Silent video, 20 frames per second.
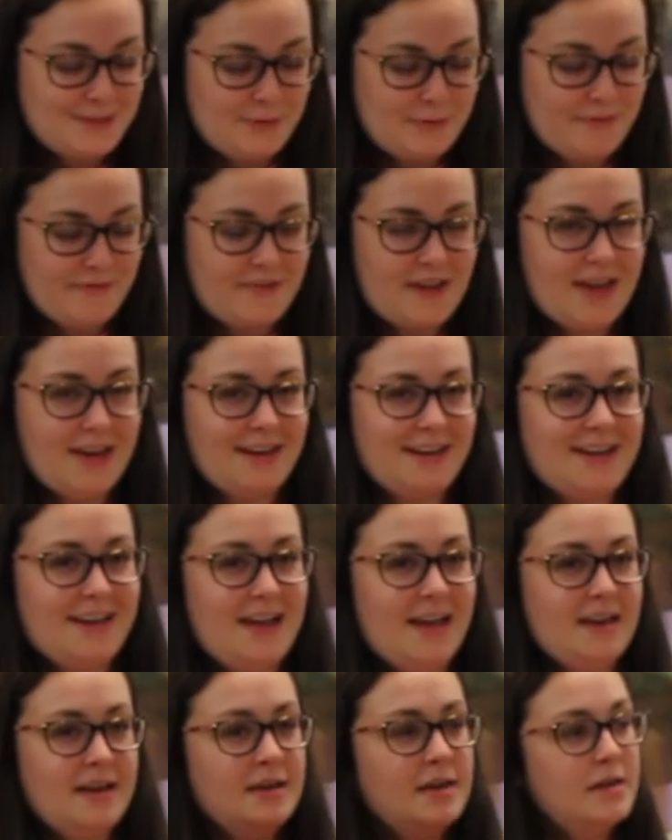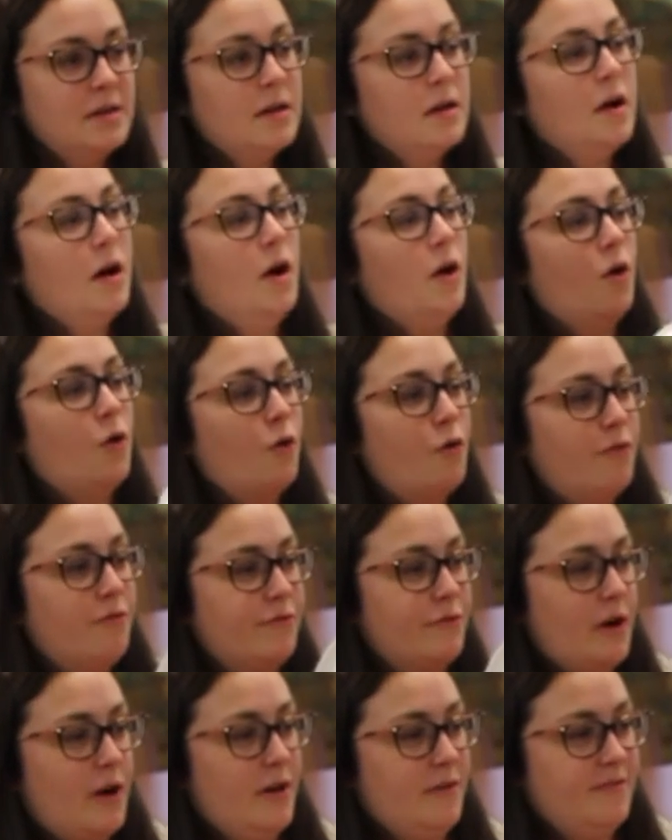So we've got to cut a
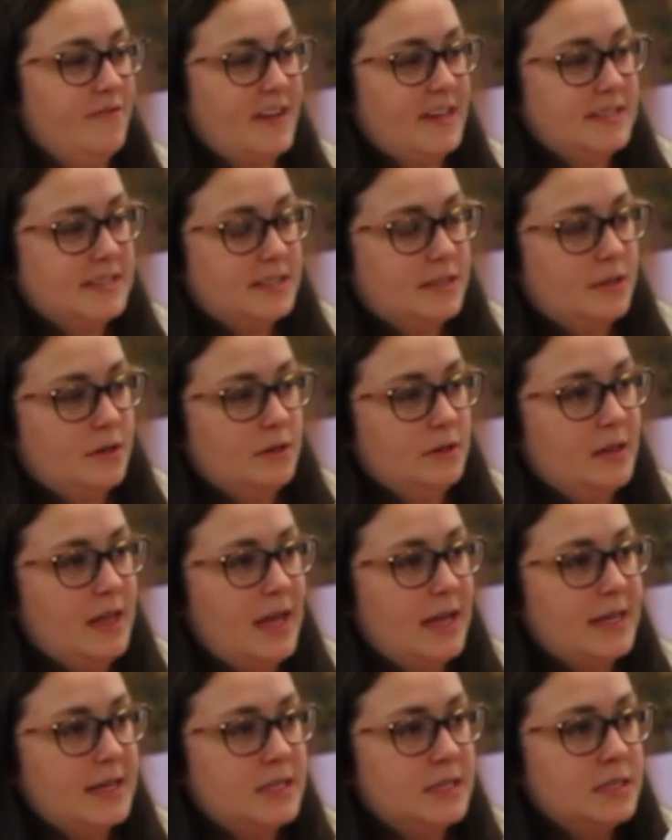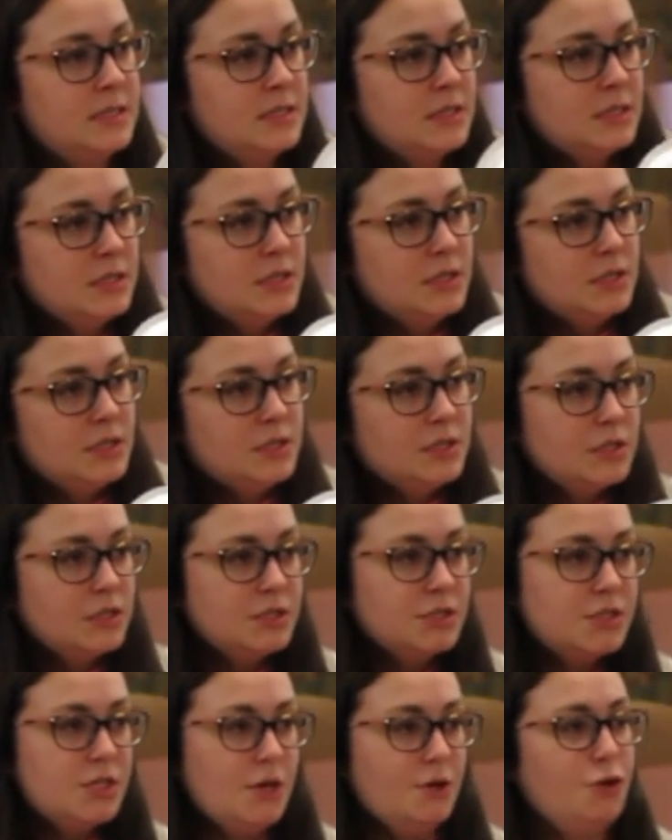hole for our face and our lion.
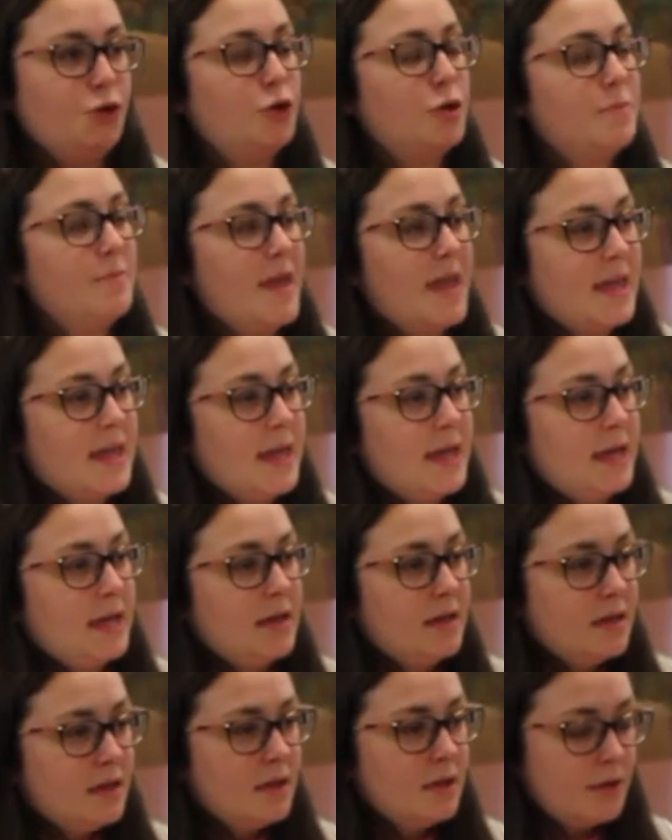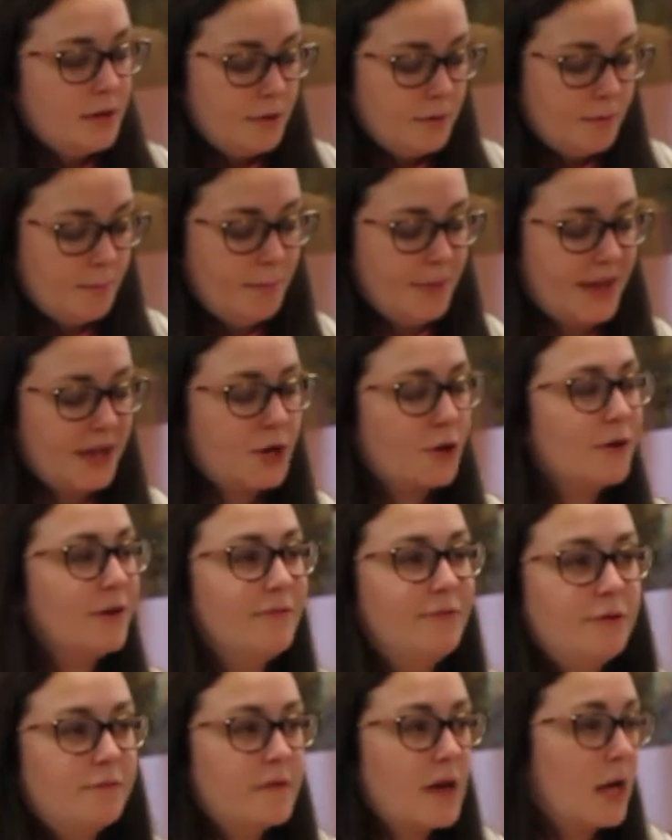So you can make it
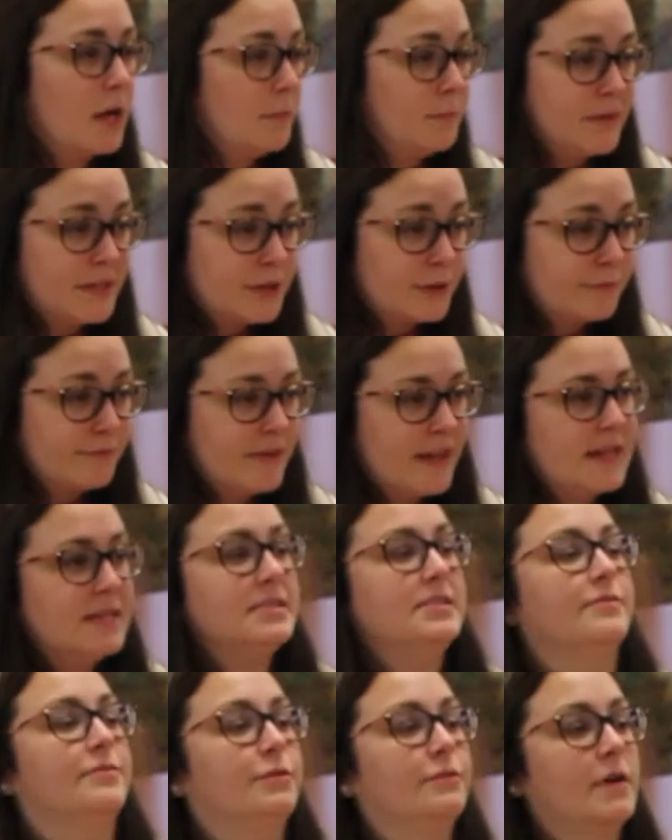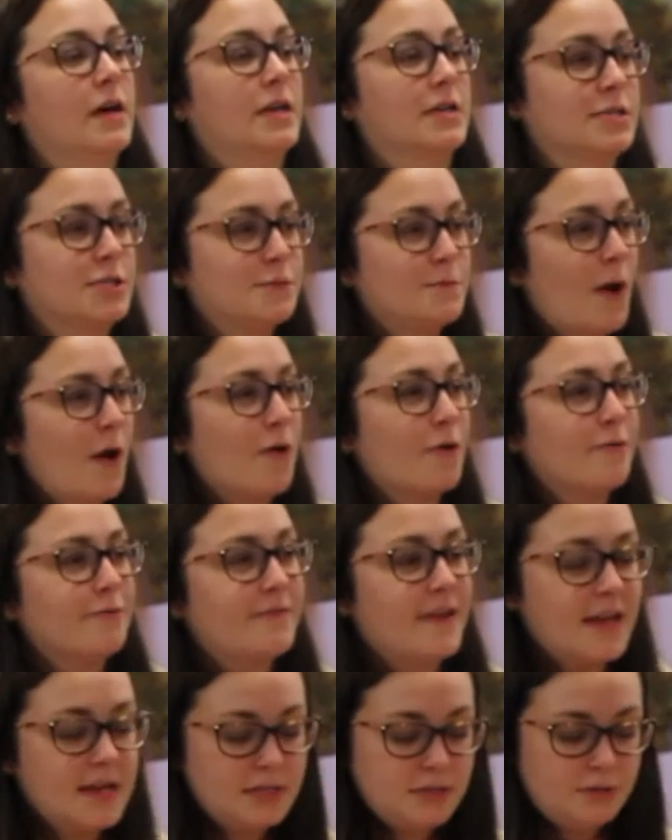bigger if you've got a bigger face. If you've got a
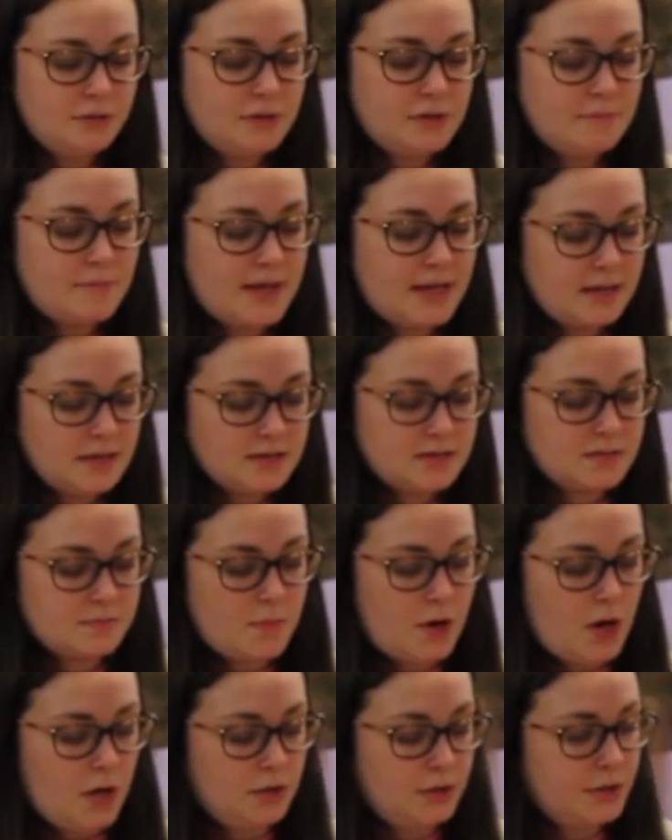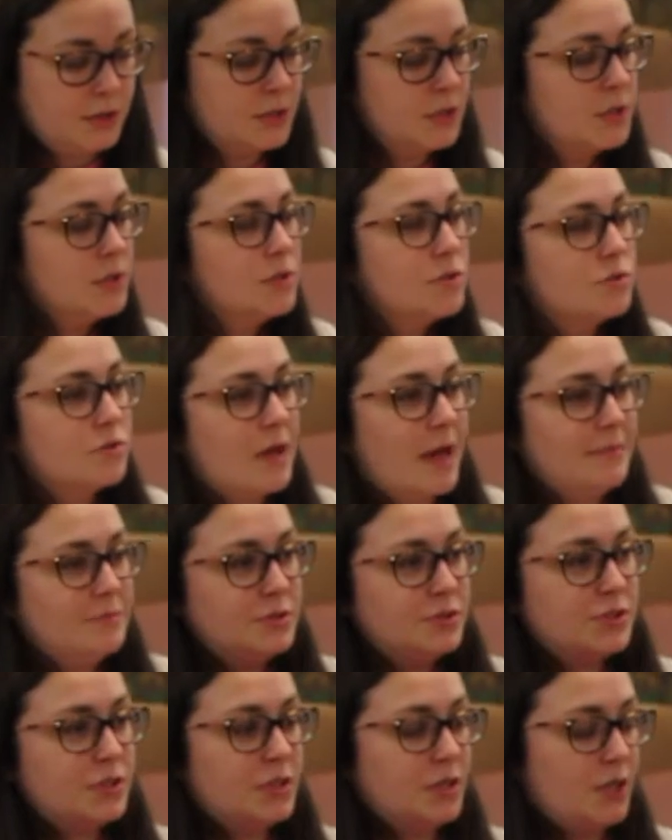smaller face, you can make it smaller. So
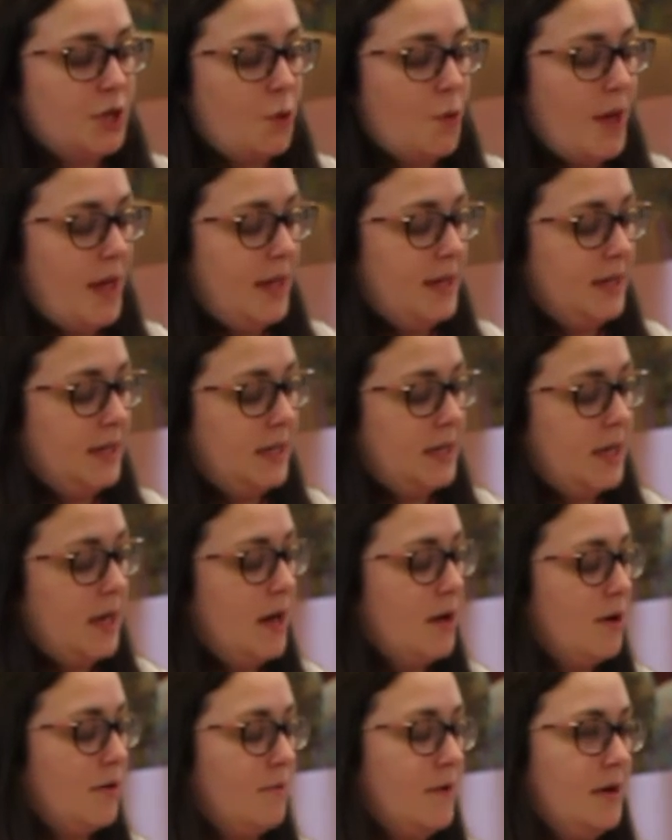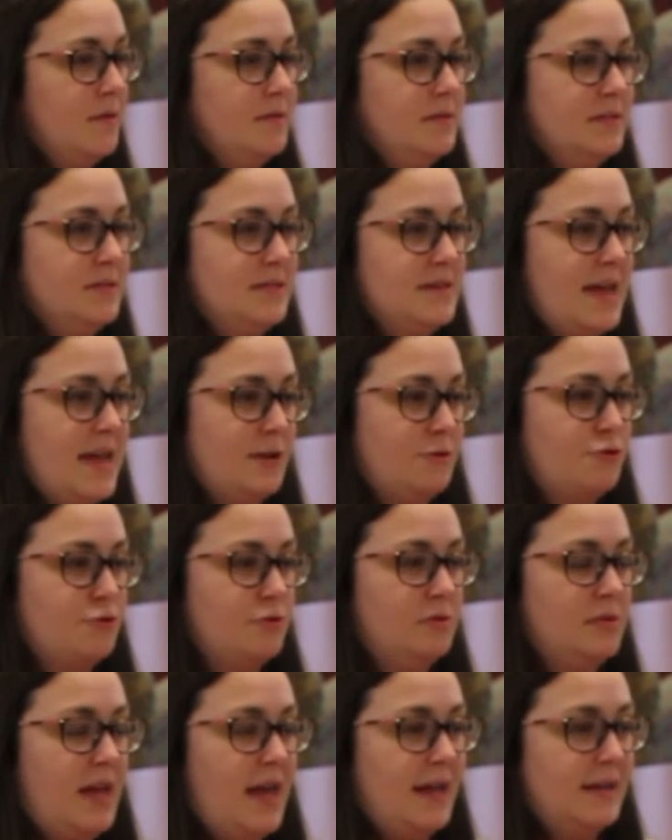I'm just going to go ahead and cut around this
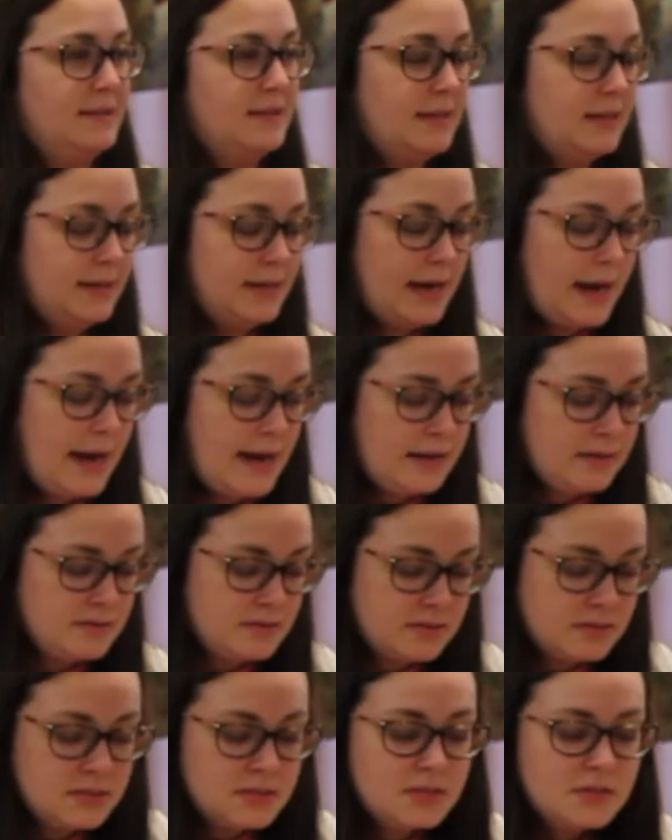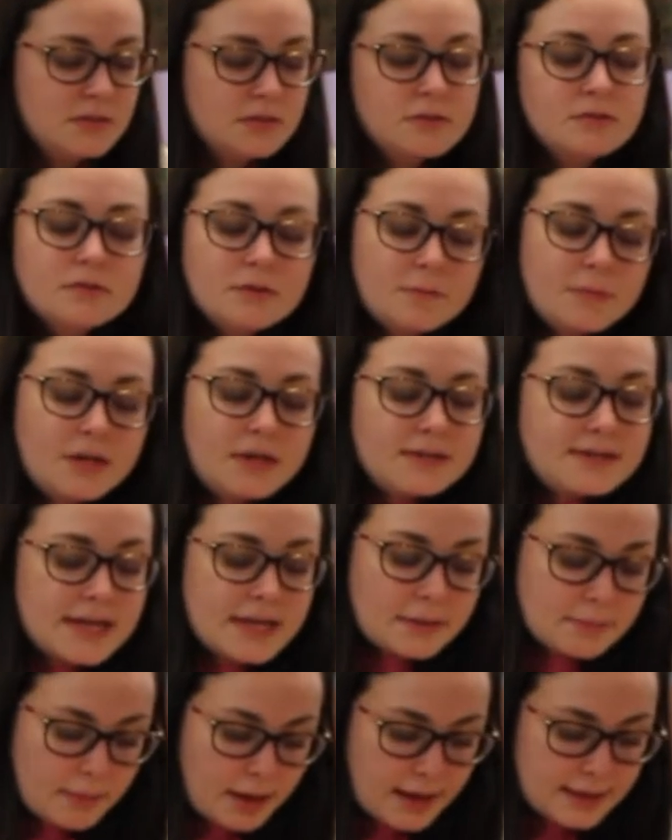natural line that it has. So I'm going to
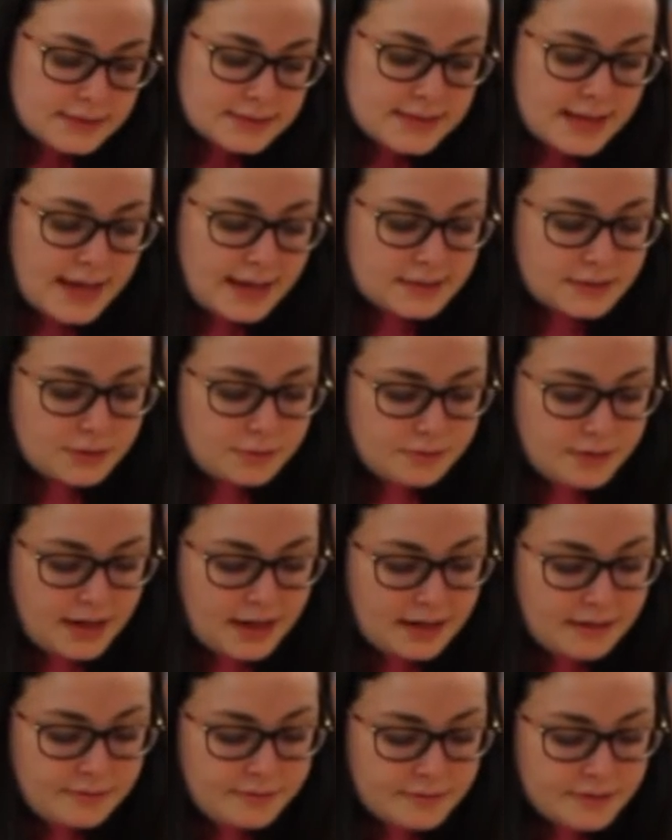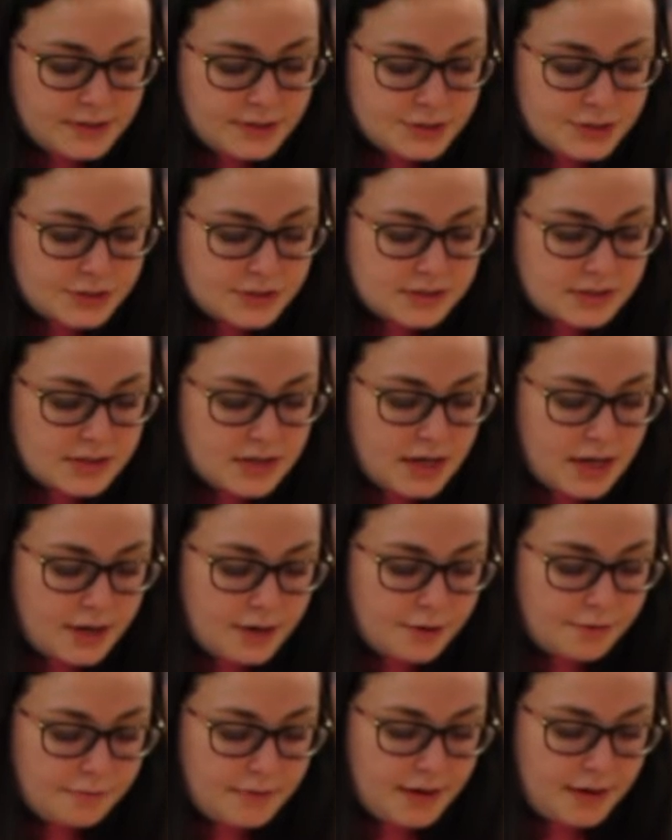take my X-Acto knife and just
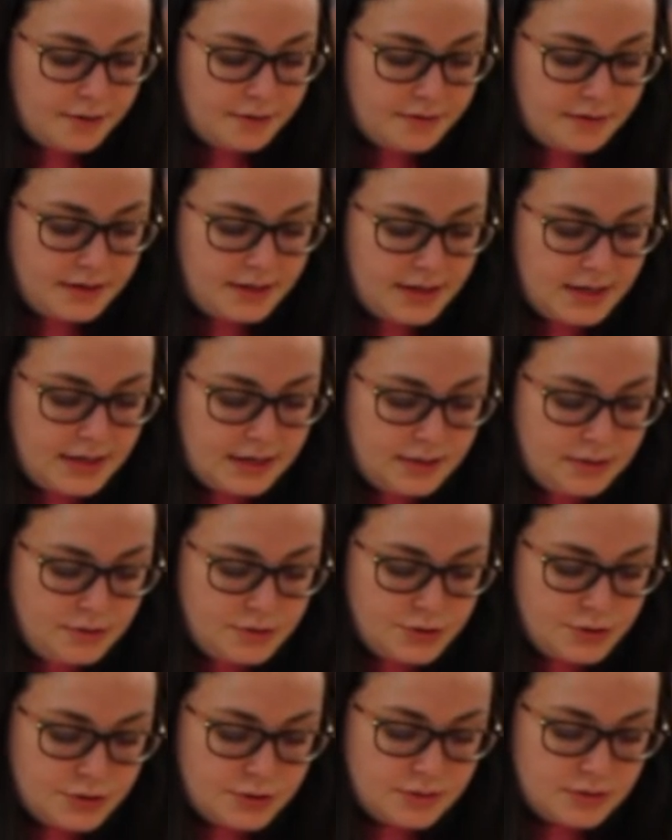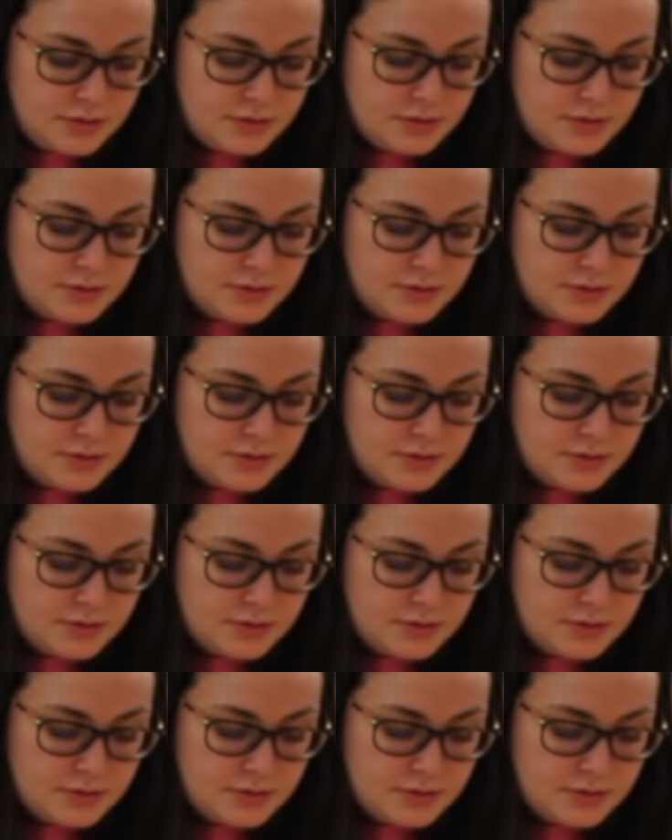cut around the edge.